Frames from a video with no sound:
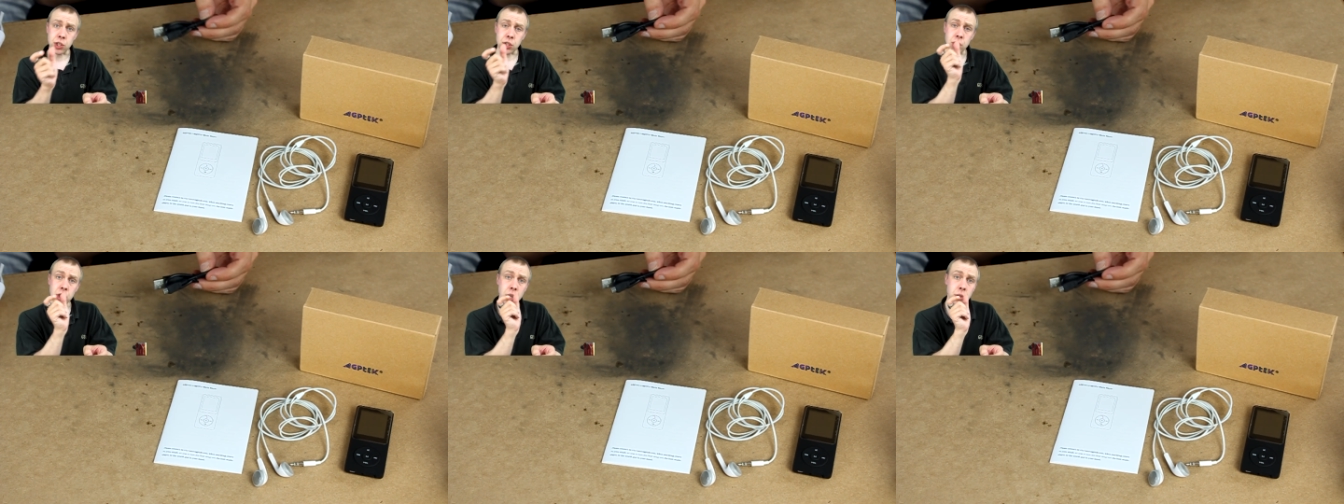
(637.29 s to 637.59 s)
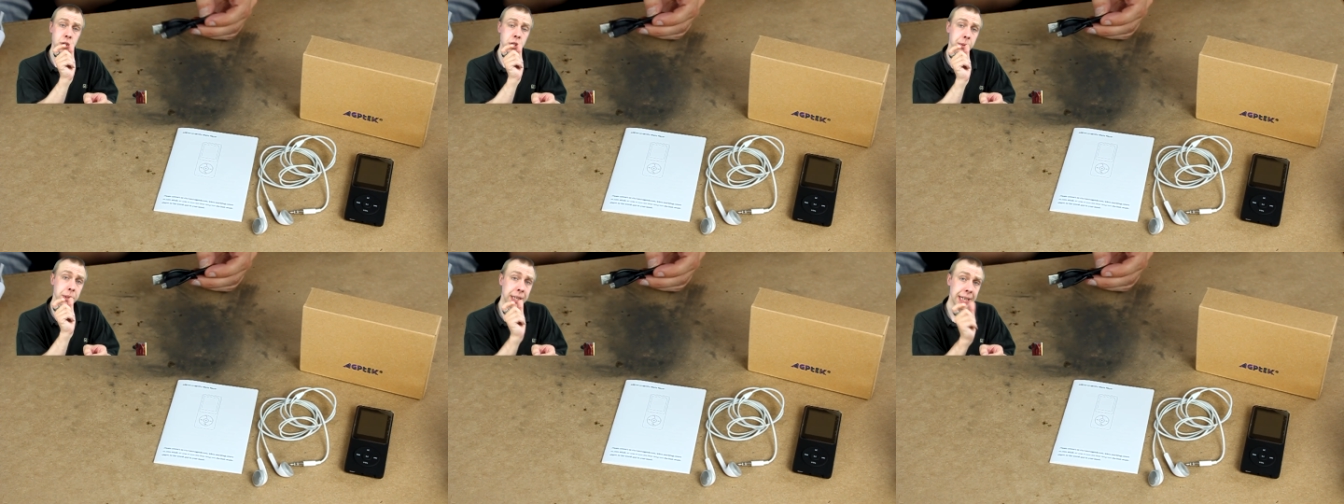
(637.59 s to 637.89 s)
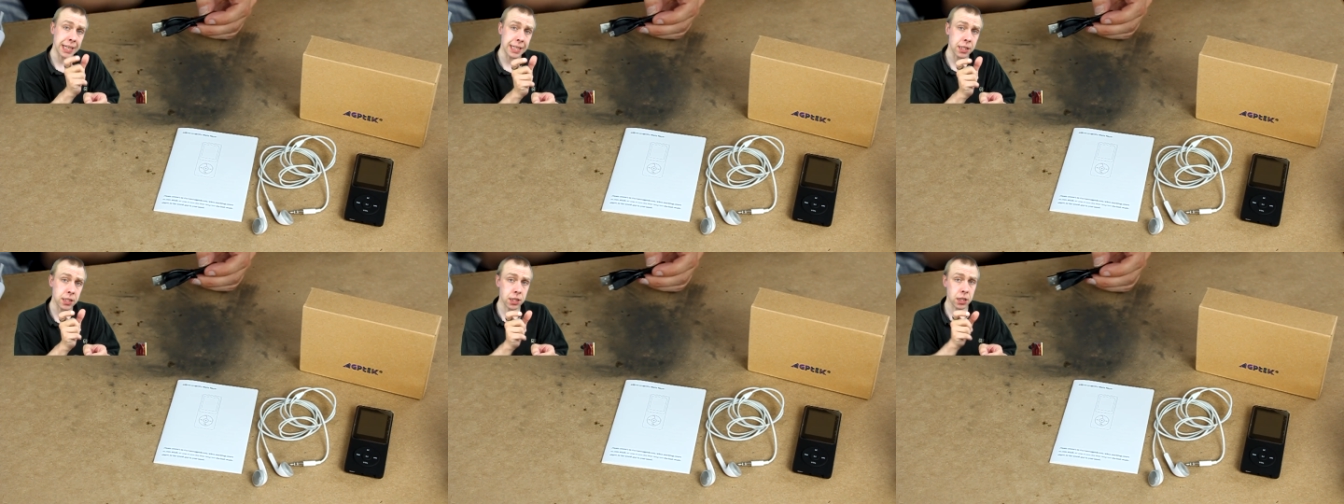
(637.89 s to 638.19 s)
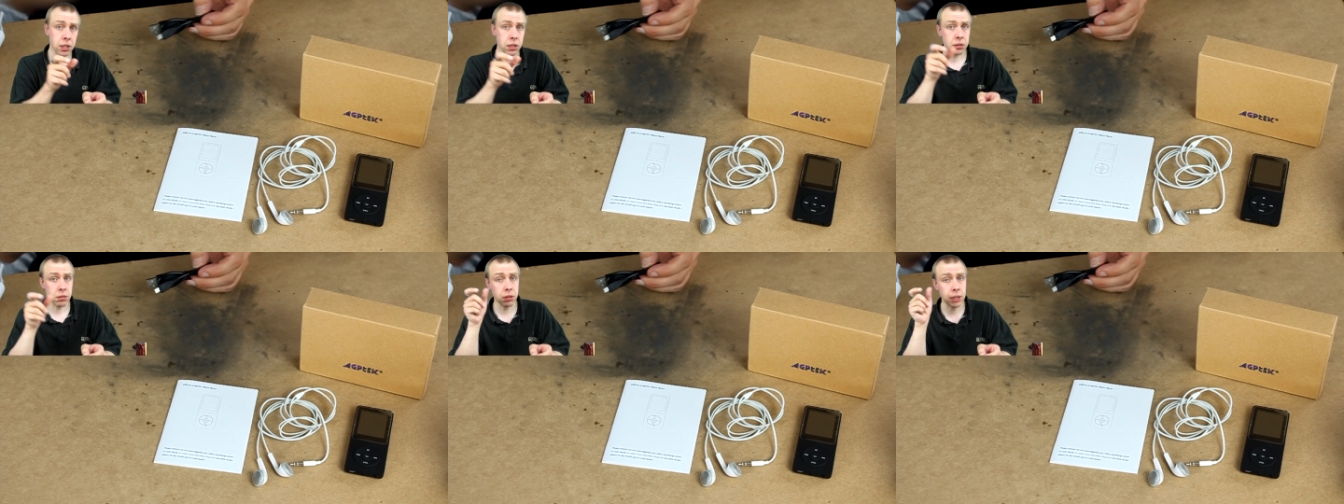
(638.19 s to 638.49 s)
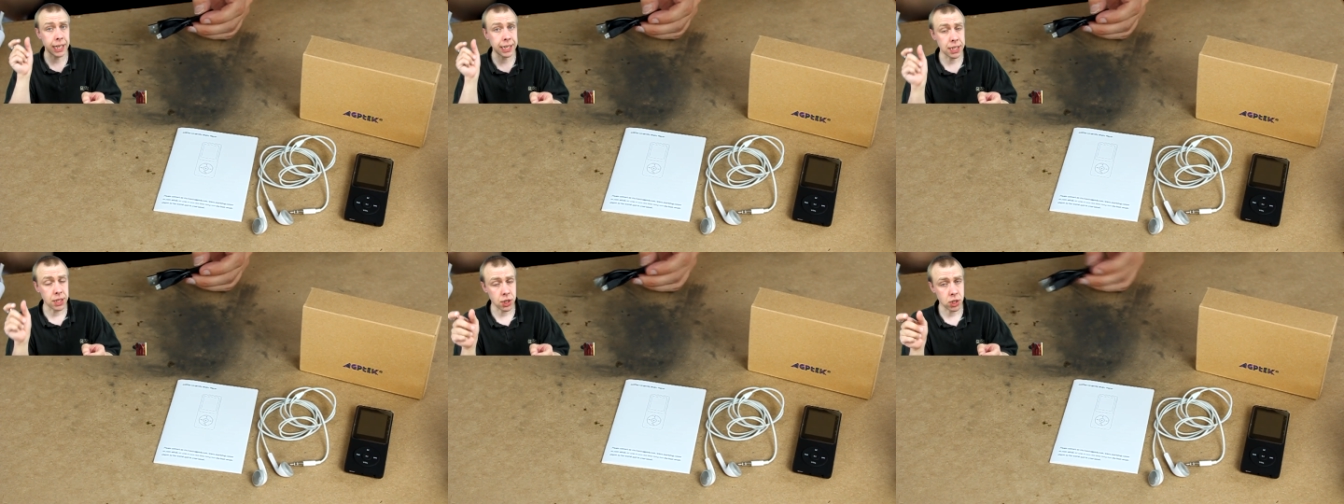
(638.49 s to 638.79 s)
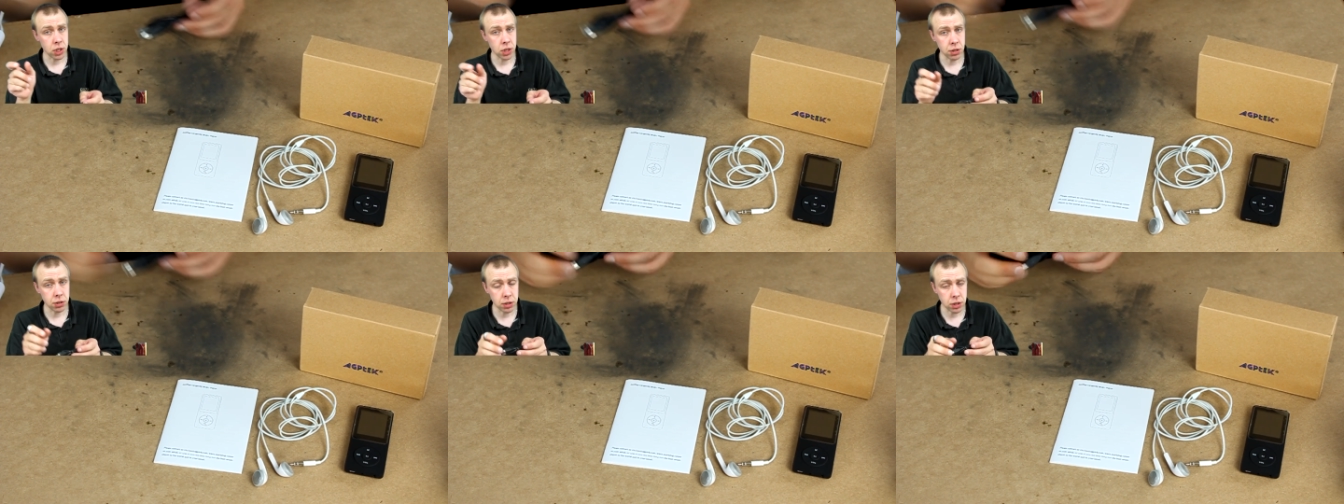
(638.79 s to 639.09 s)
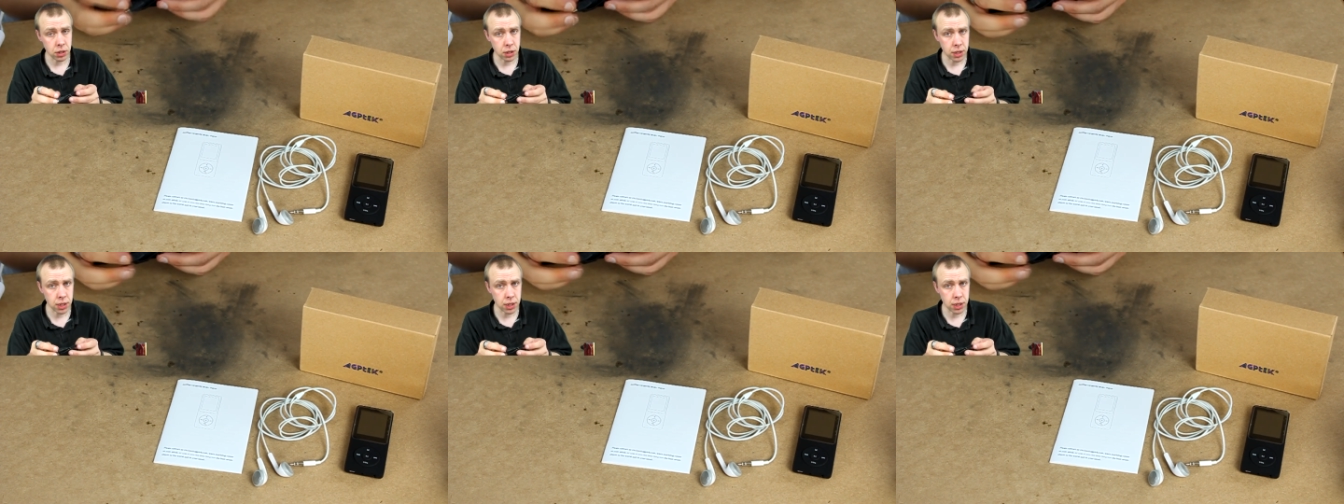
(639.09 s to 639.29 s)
It shows you an internal and it shows you